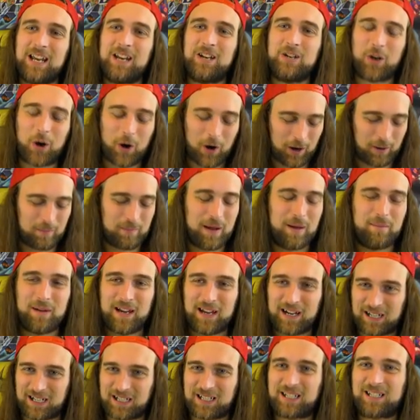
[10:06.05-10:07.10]
and Dark
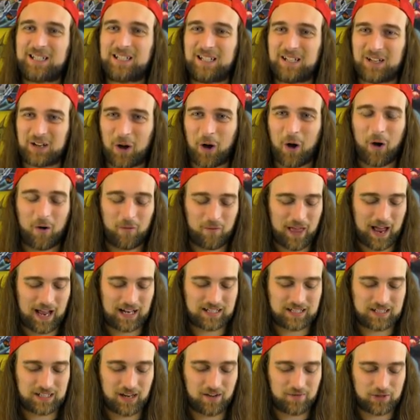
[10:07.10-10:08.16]
Mimics and all
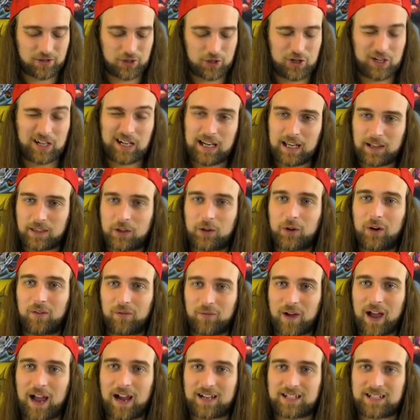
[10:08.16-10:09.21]
that stuff so you can get their
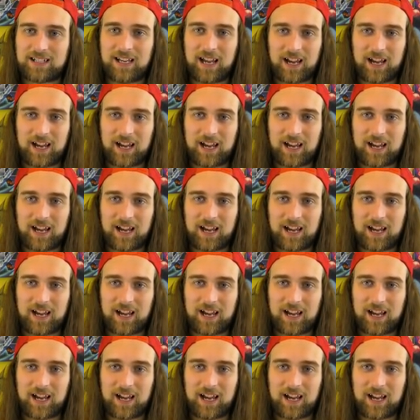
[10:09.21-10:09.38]
effects.